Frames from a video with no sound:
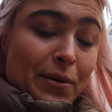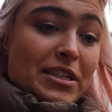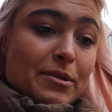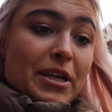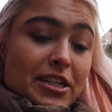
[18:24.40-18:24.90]
I
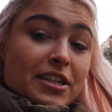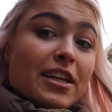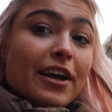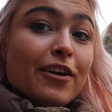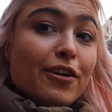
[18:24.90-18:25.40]
went to the beach, it's
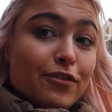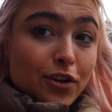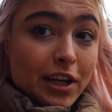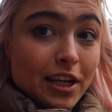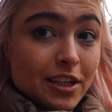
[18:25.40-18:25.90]
like
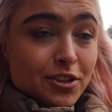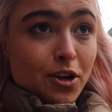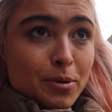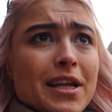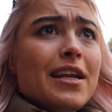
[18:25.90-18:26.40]
fully
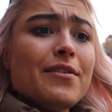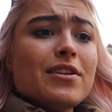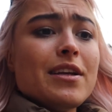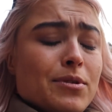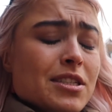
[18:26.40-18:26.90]
stopped. But then
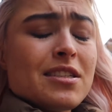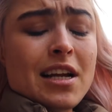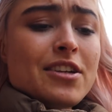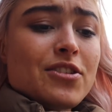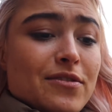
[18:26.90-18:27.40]
even it was
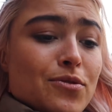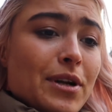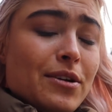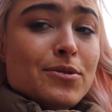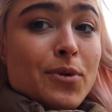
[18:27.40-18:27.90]
slightly stressful
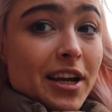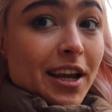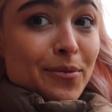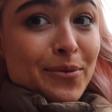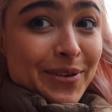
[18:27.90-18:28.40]
when I was working
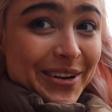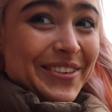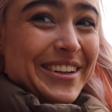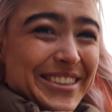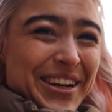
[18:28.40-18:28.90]
out
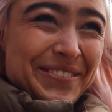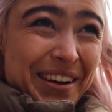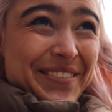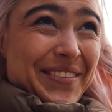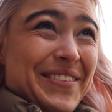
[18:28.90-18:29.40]
when to come
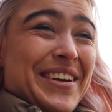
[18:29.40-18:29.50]
back from the